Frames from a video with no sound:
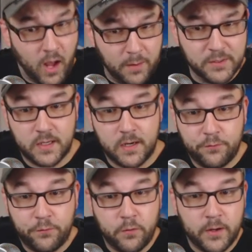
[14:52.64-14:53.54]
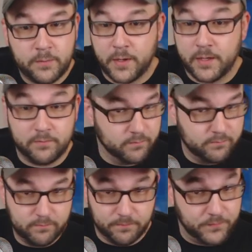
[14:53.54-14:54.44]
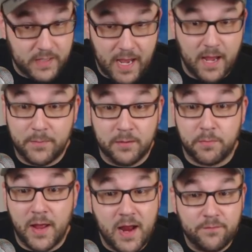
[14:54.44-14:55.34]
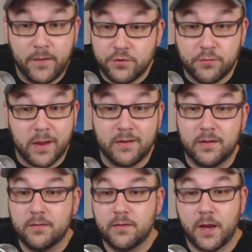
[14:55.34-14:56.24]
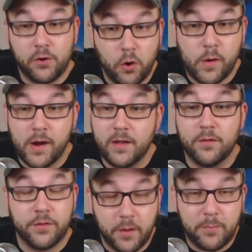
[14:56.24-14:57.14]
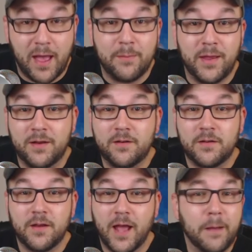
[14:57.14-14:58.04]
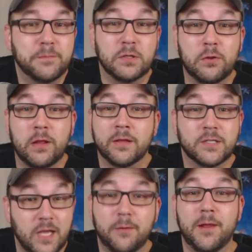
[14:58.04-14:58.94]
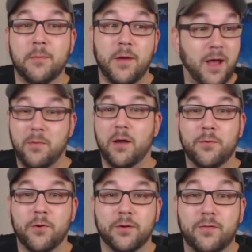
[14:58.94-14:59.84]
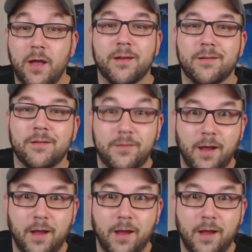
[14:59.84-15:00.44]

I'm excited for it, but yeah, I mean, Ben Affleck directing and co-writing The Batman, absolutely. Sign me up. I'm on board. Done.